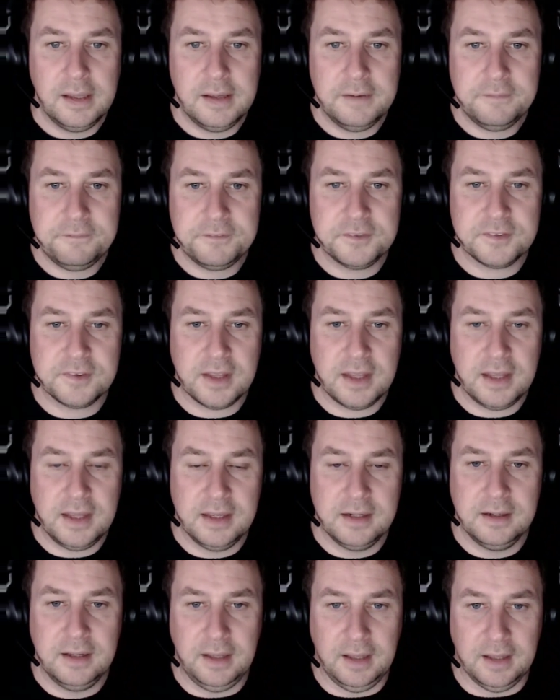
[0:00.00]
Ifs
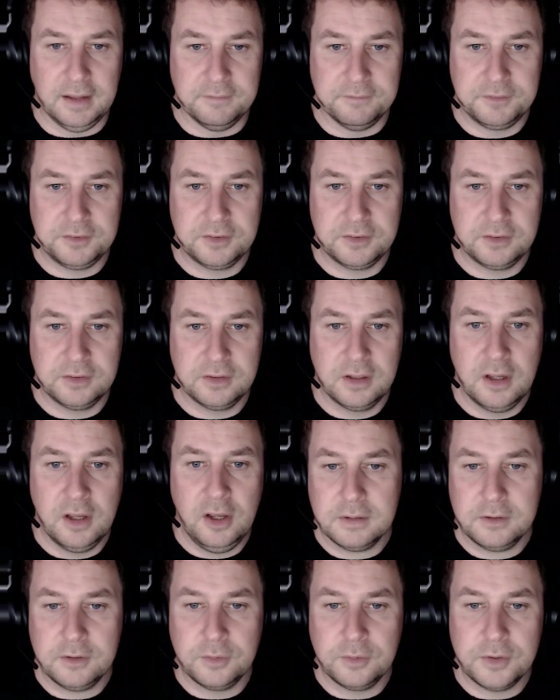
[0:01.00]
in ifs.
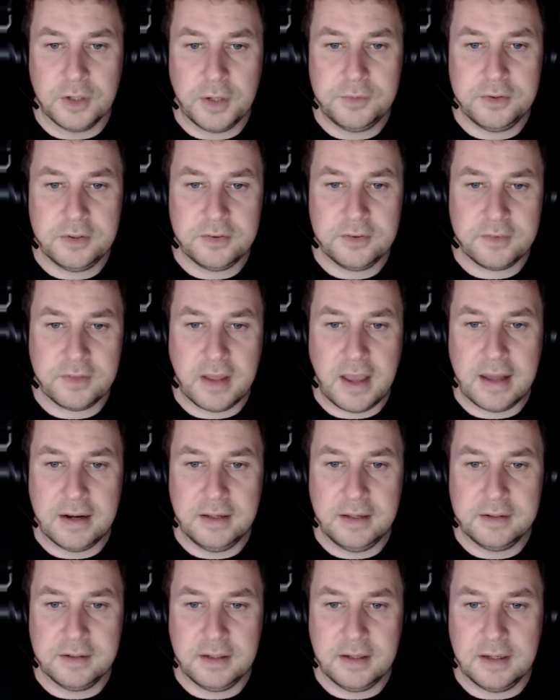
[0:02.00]
You'll notice the
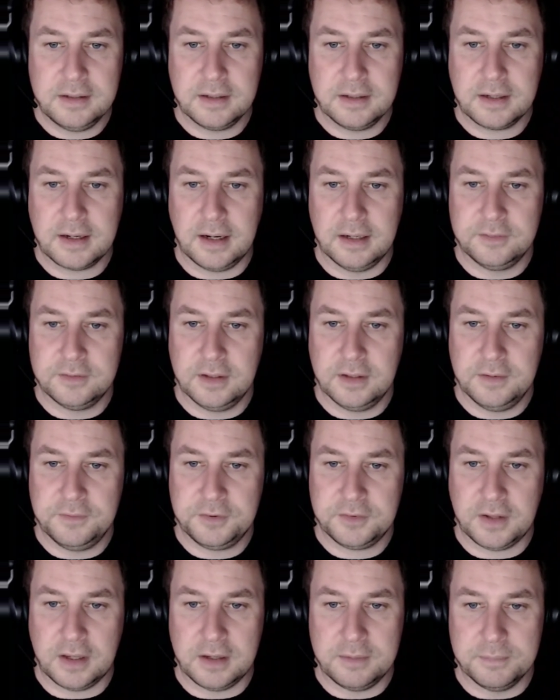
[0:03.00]
LED indicator
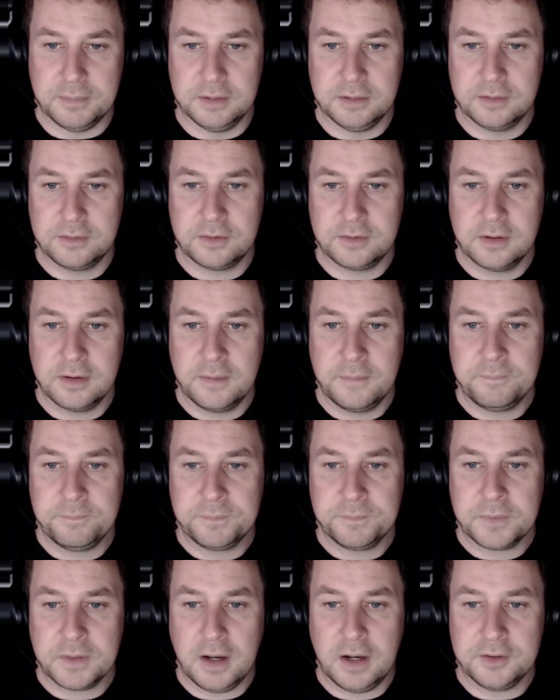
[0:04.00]
if statements
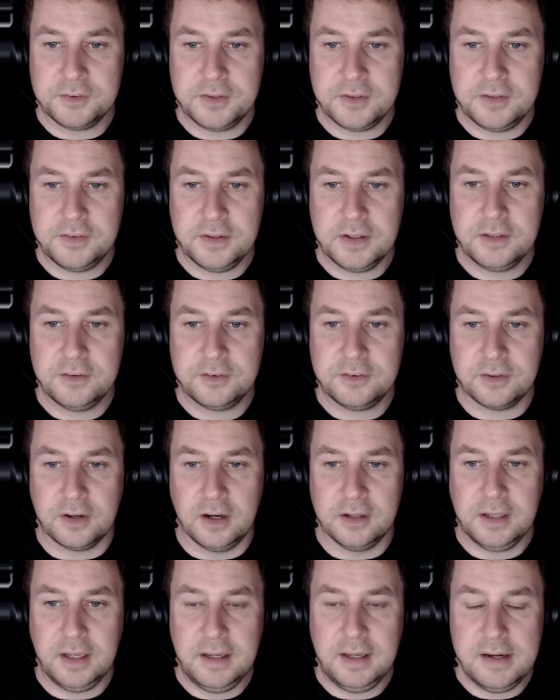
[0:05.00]
are sitting
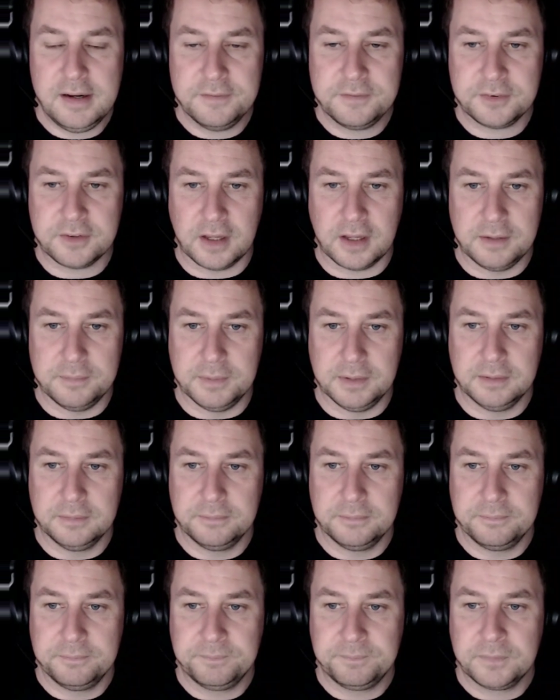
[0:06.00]
inside elif
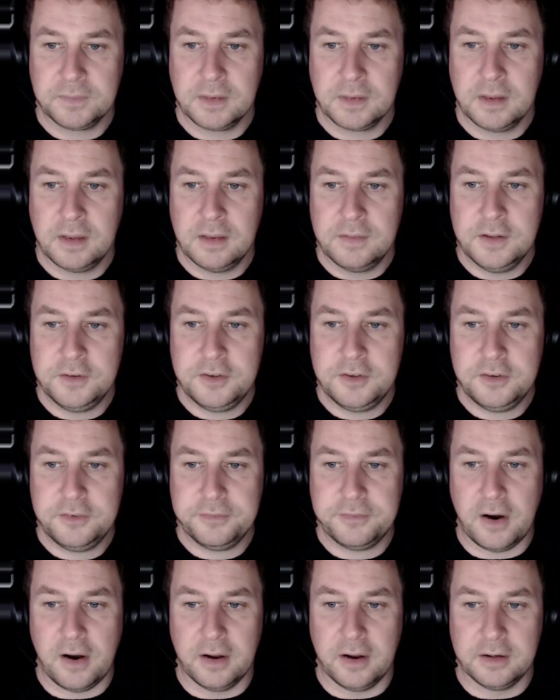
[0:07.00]
statement. This is
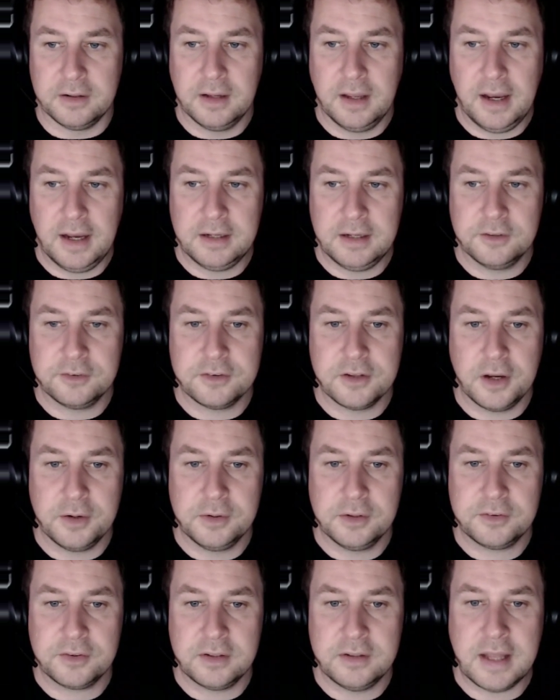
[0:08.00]
fine and is
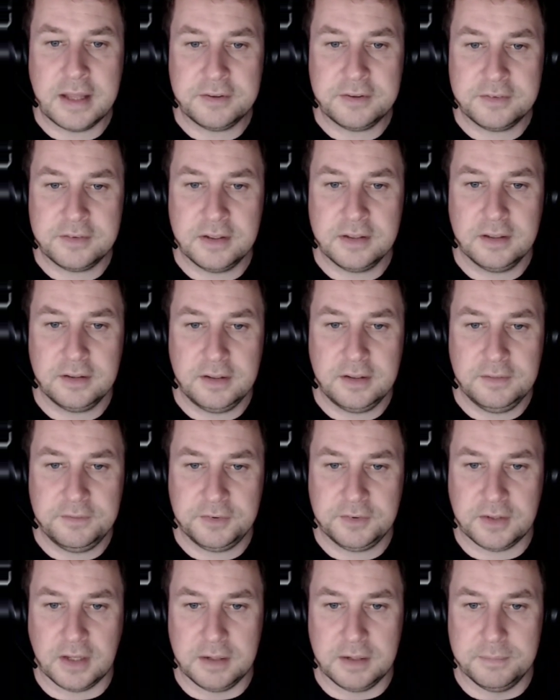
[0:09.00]
known as a nested
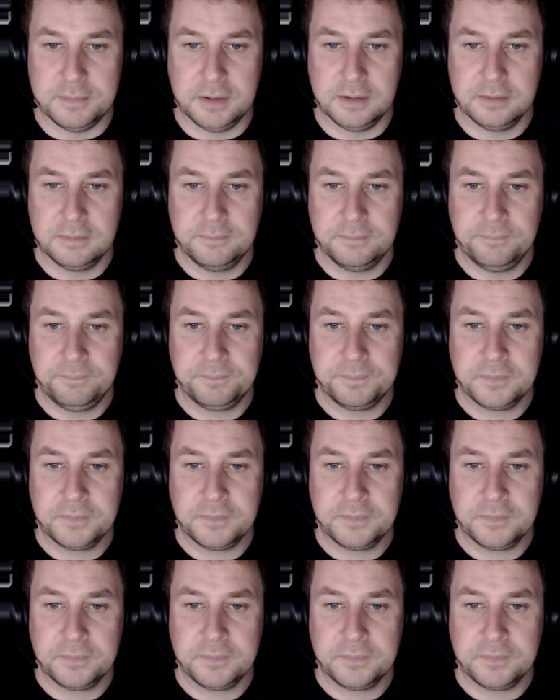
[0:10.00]
if statement.